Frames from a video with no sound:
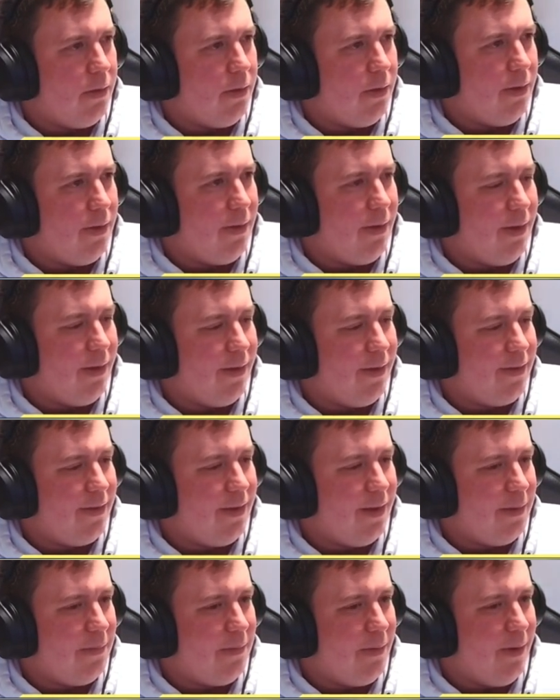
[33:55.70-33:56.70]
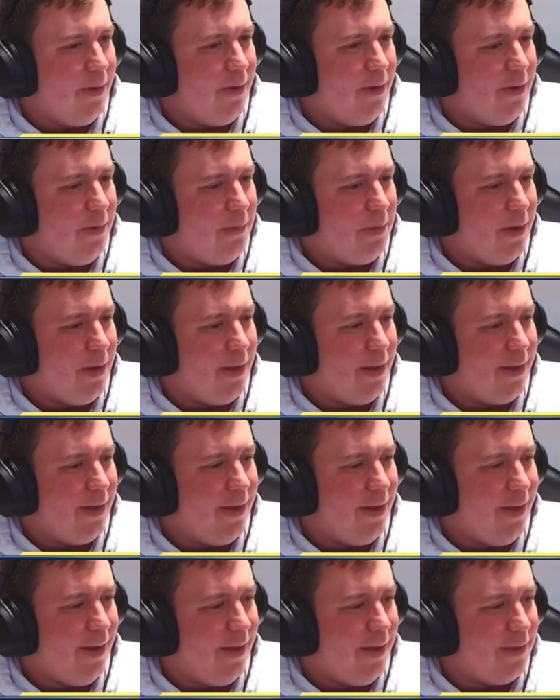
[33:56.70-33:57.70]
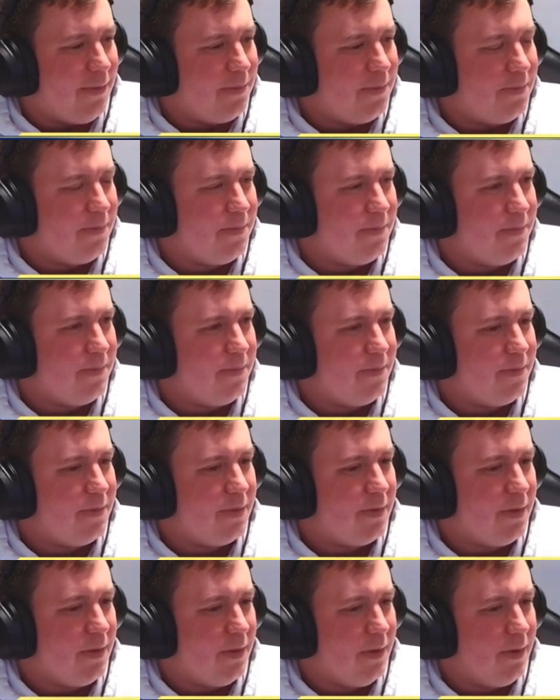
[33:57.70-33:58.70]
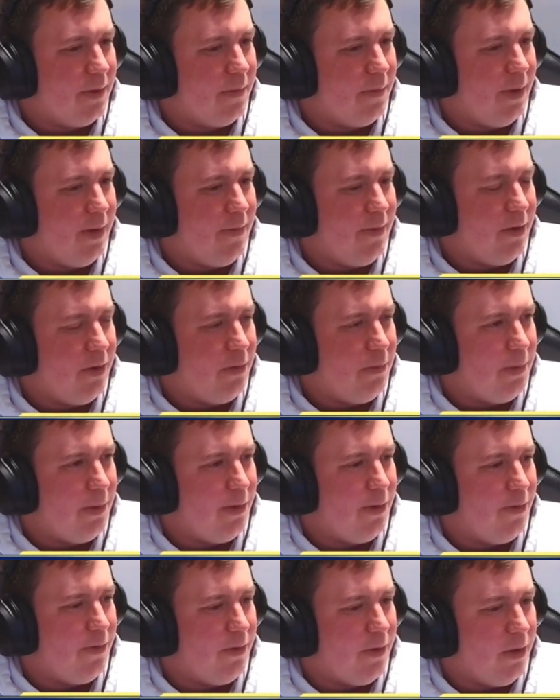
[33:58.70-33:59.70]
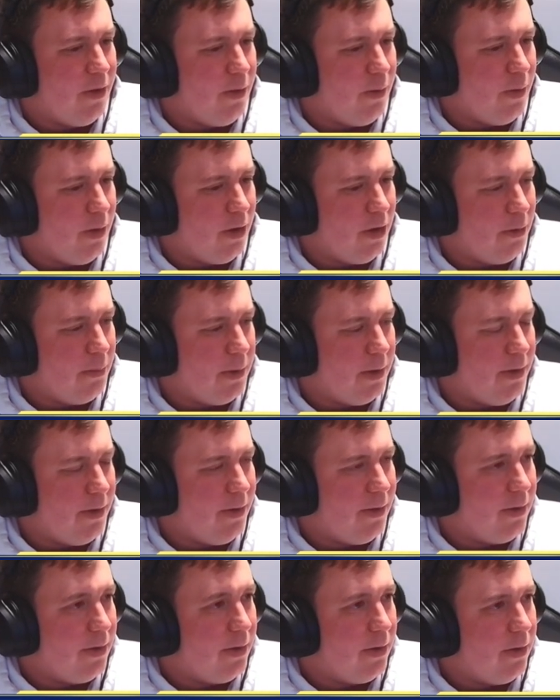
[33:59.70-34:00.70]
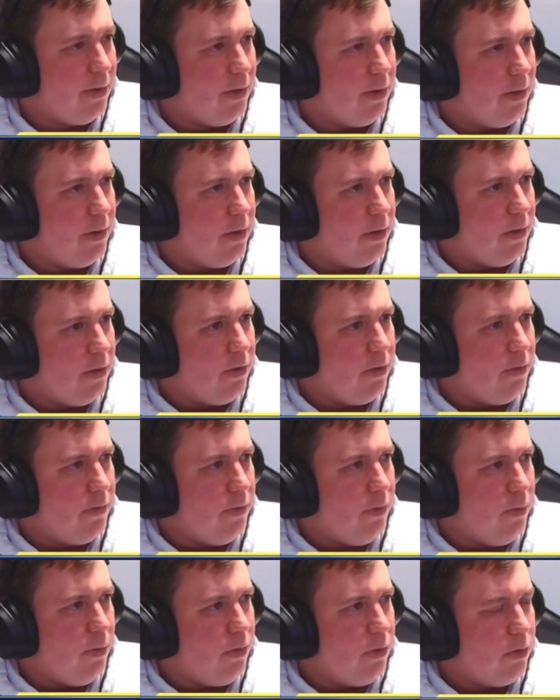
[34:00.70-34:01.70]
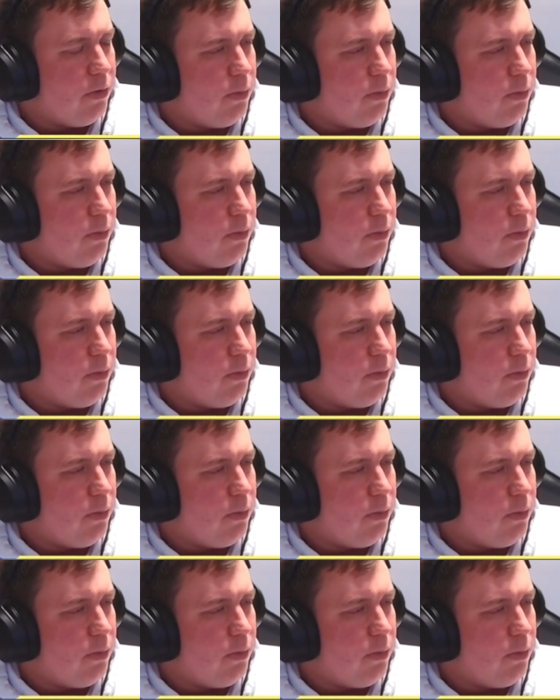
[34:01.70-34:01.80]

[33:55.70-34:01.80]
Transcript: It looks like mono black again. We haven't got blue for you, Harbin. If you would just